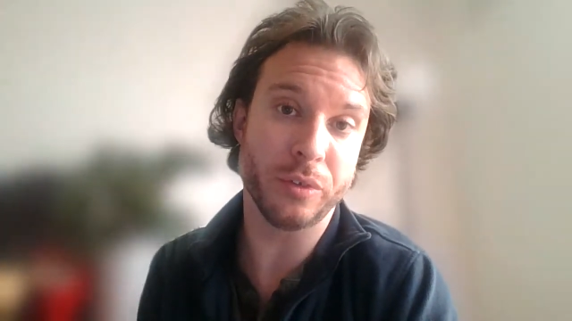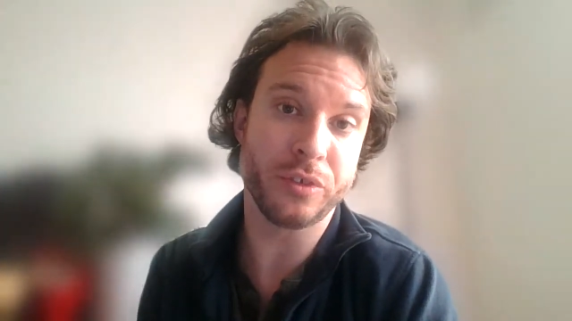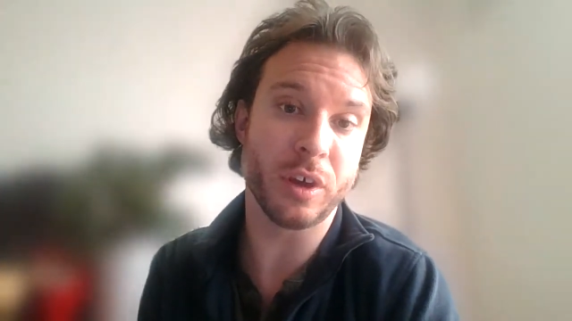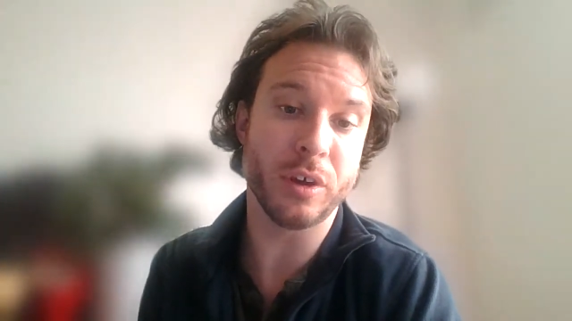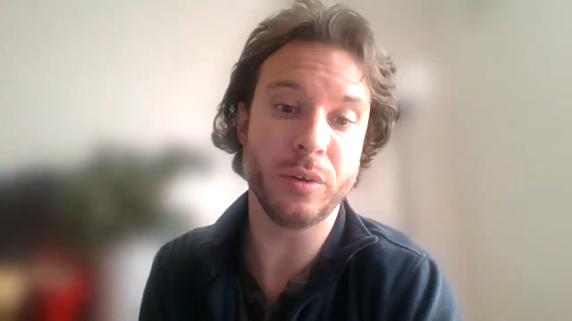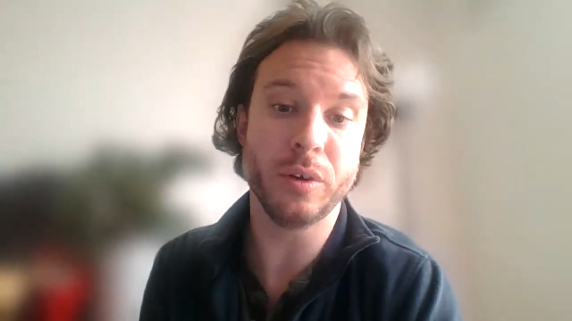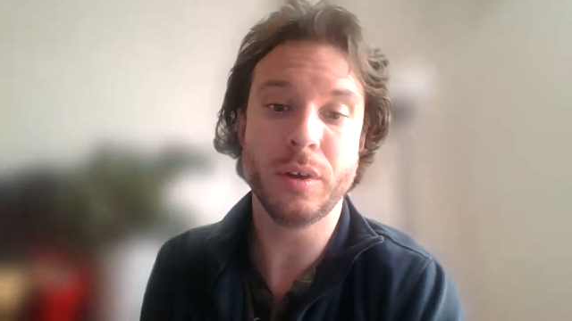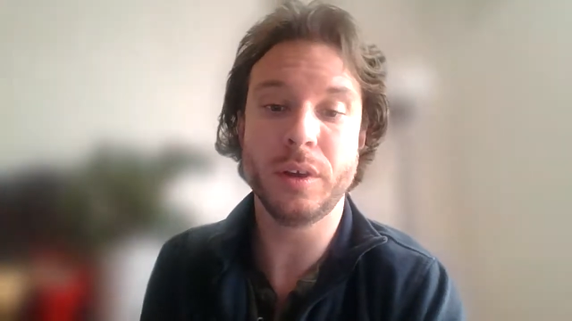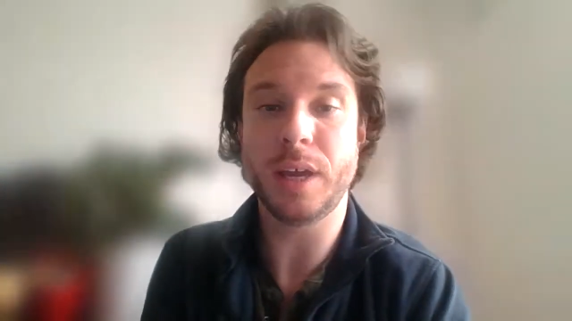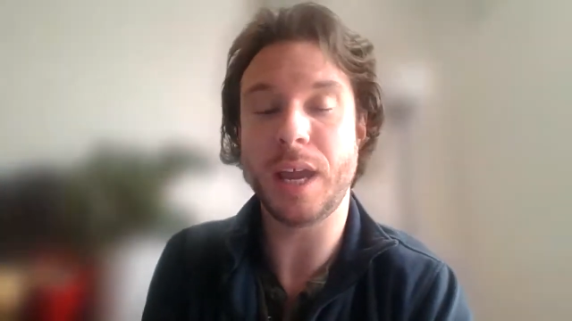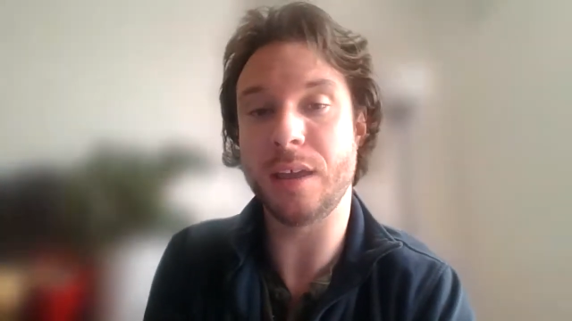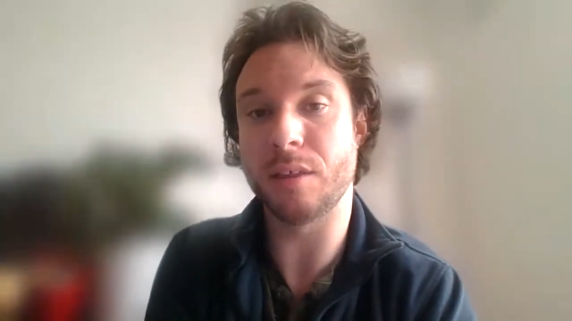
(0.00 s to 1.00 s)
So
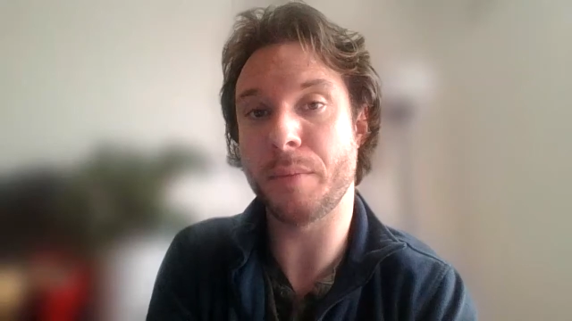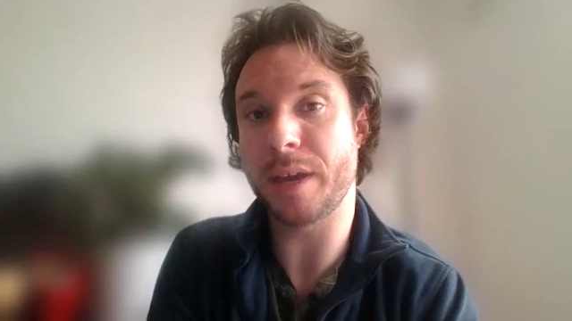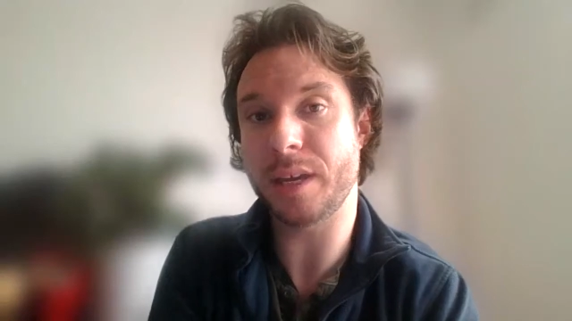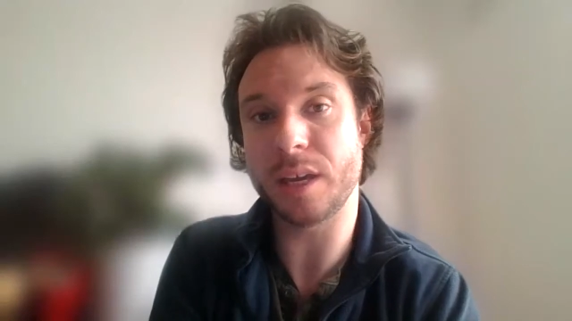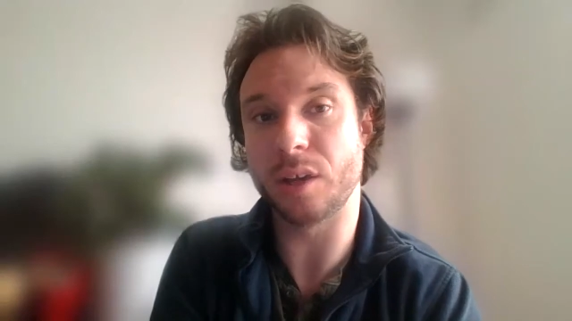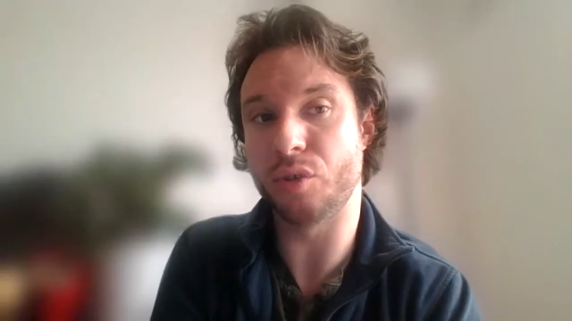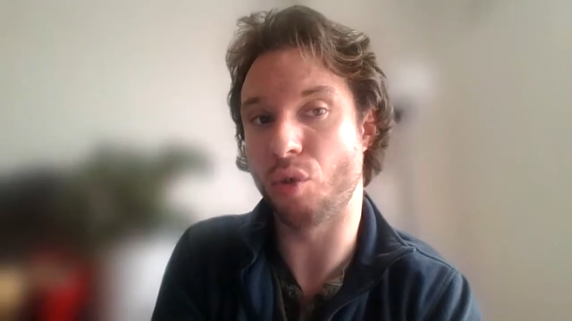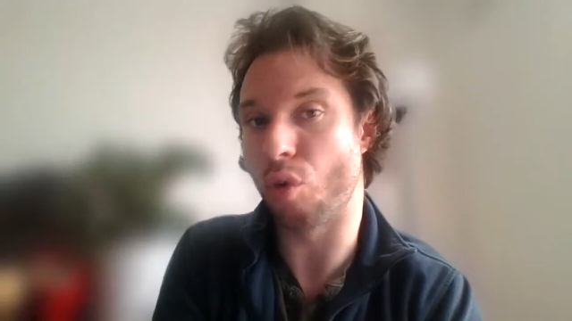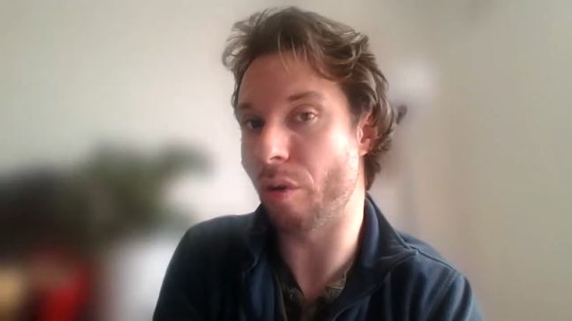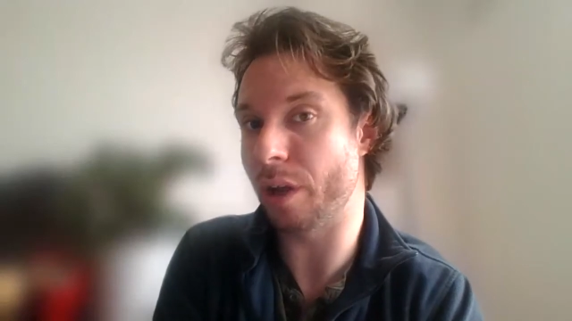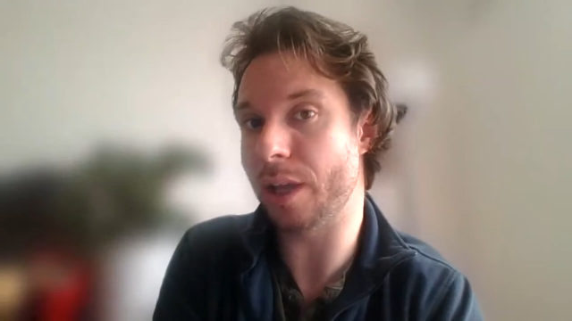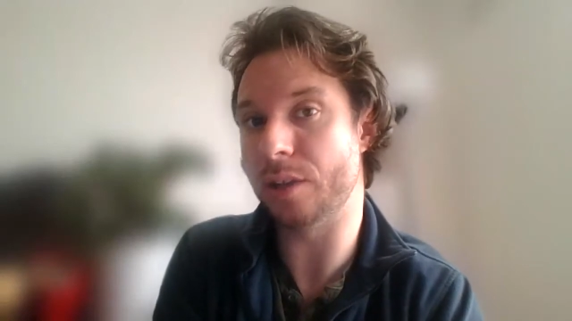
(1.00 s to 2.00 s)
either making a
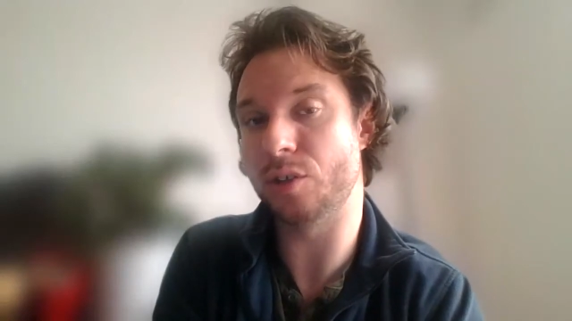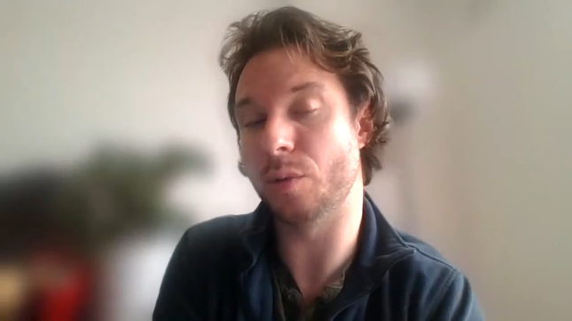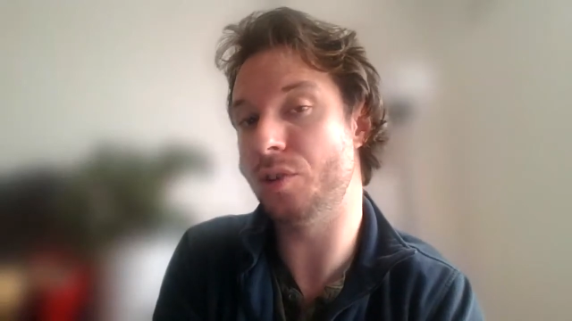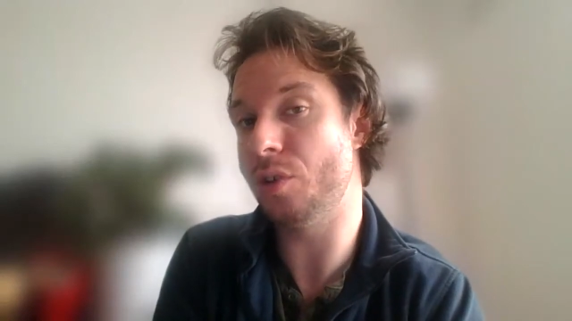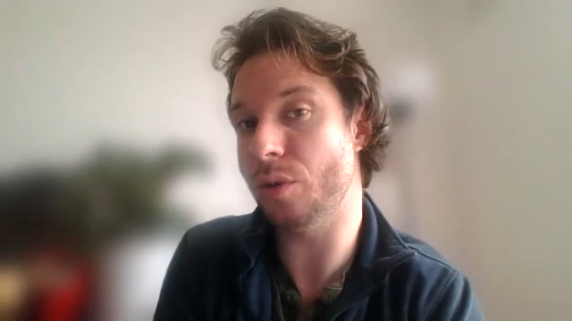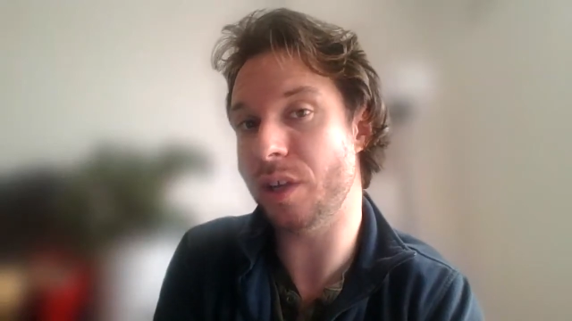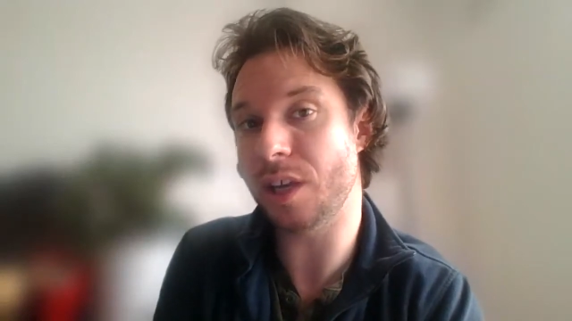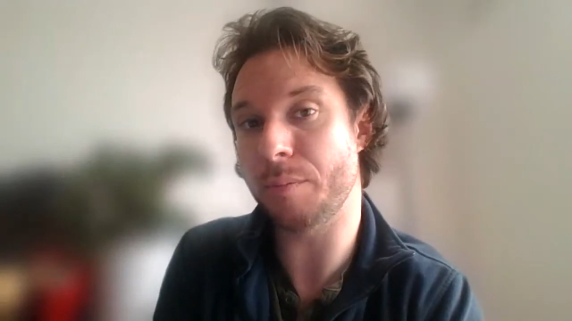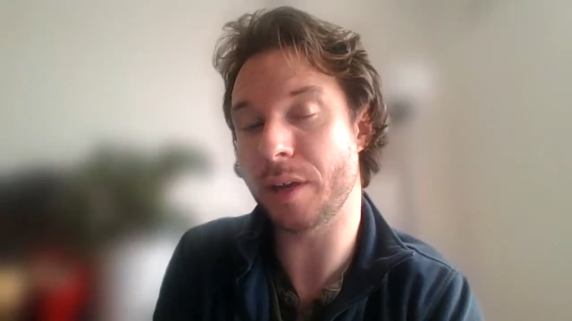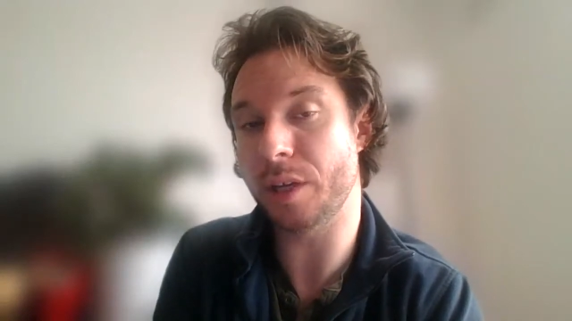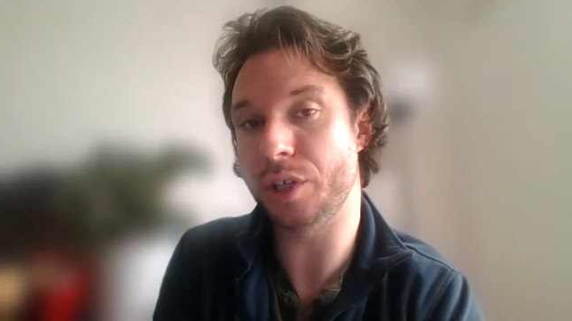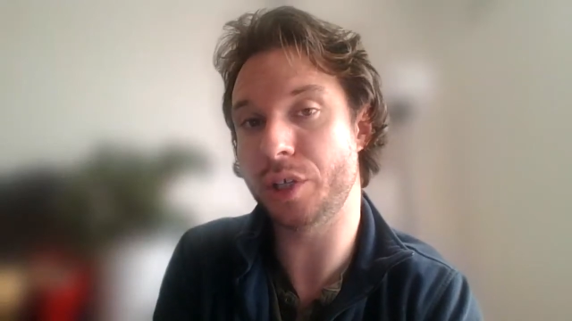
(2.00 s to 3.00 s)
drawing into a 2D
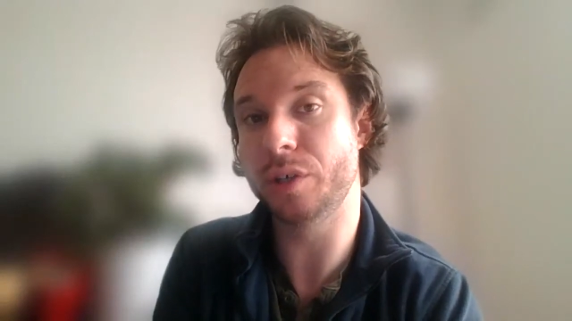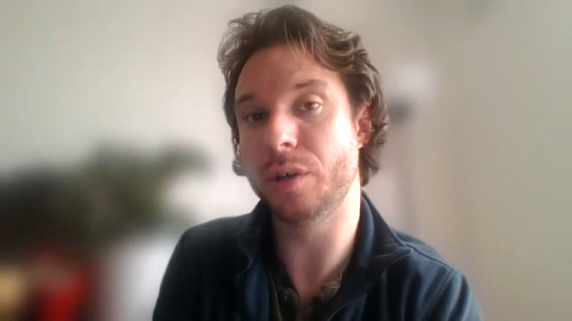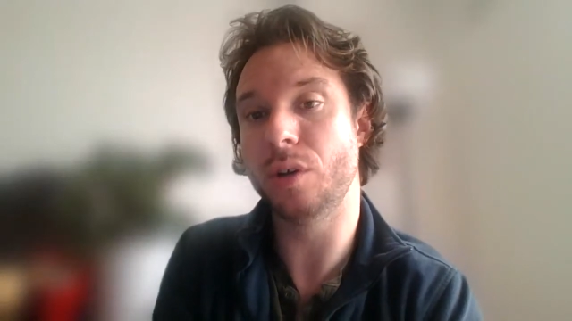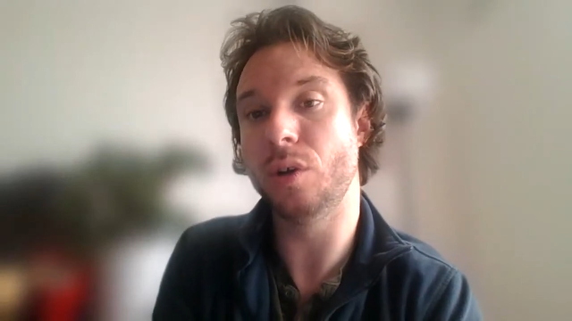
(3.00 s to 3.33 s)
image,